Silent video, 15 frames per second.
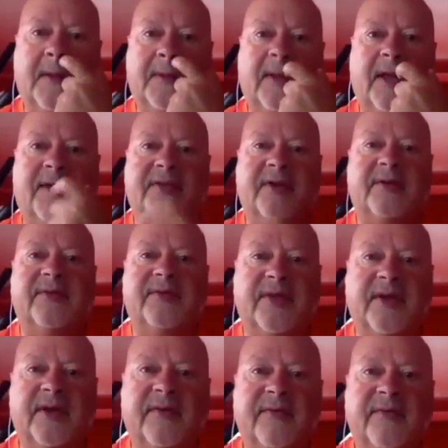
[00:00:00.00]

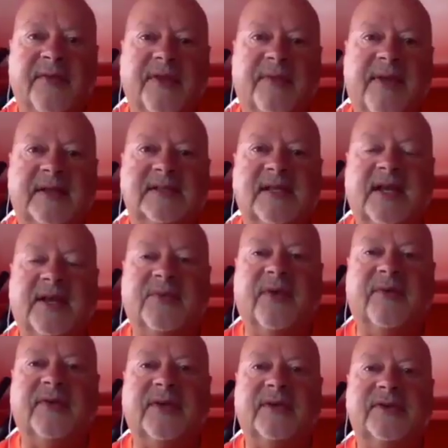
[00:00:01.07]
the Mexican
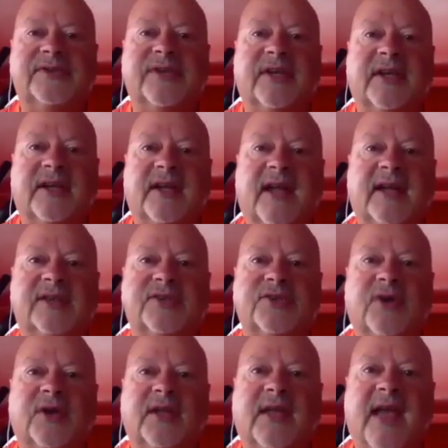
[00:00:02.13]
Revolution and
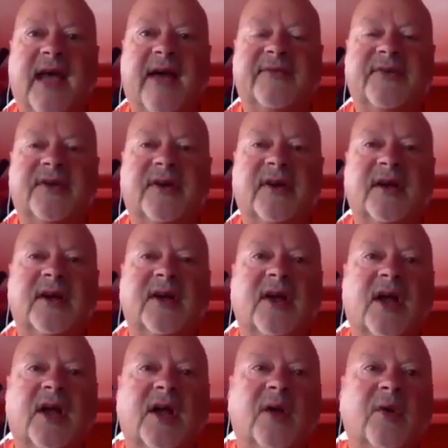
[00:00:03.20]
shortly after
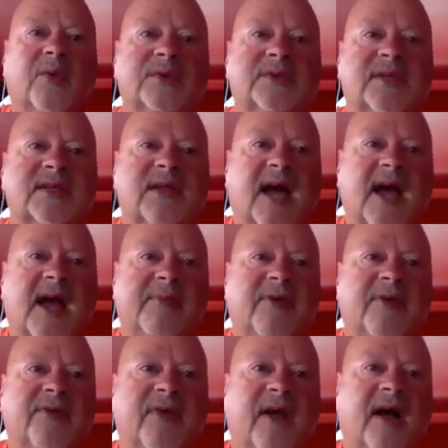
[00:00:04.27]
was a time
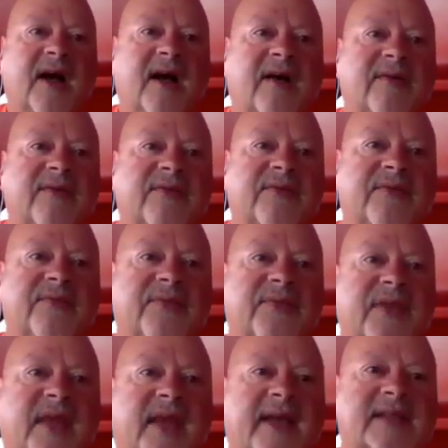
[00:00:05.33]
of
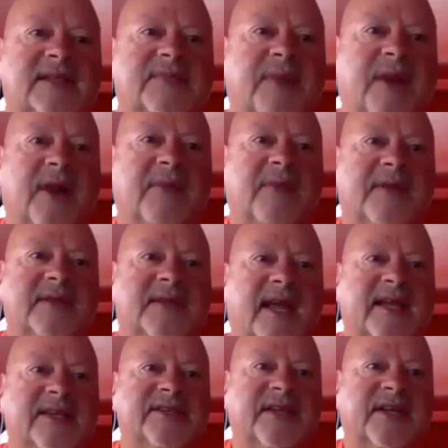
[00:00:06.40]

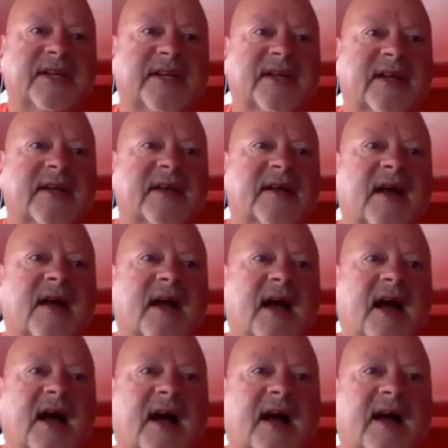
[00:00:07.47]
experimentation,
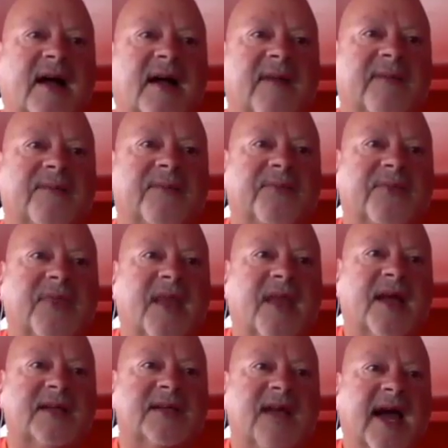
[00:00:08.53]

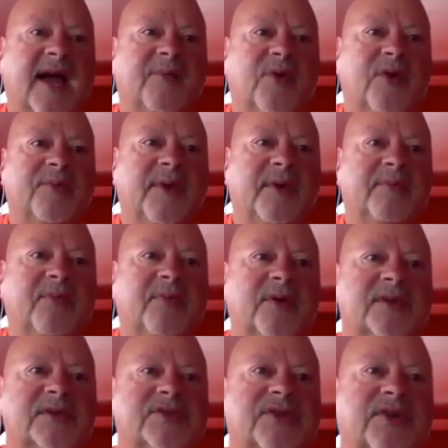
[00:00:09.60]
a time where people were
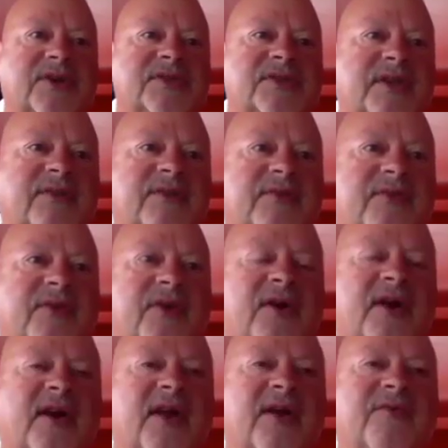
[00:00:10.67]
searching
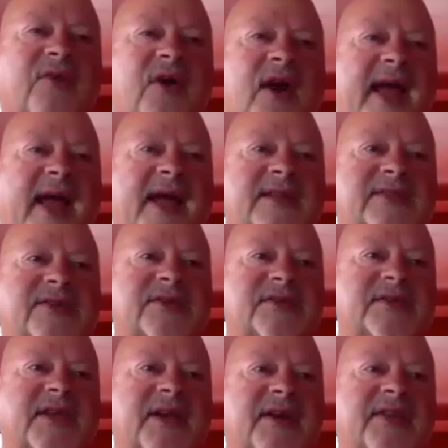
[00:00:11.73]
for
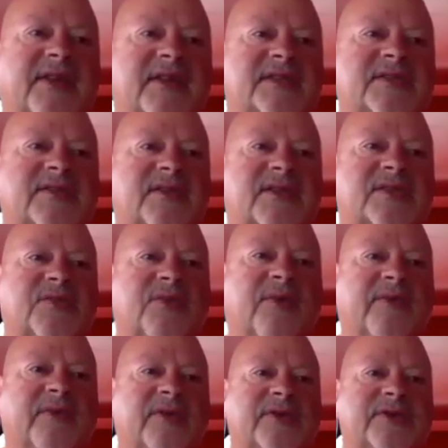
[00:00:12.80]
answers. Here, this
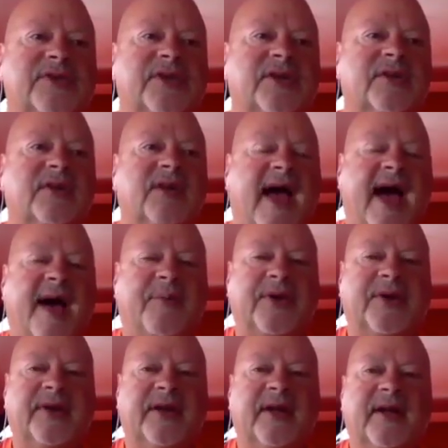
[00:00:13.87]
revolution
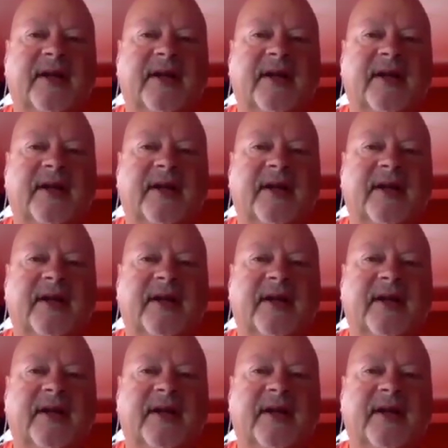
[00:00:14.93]
happened,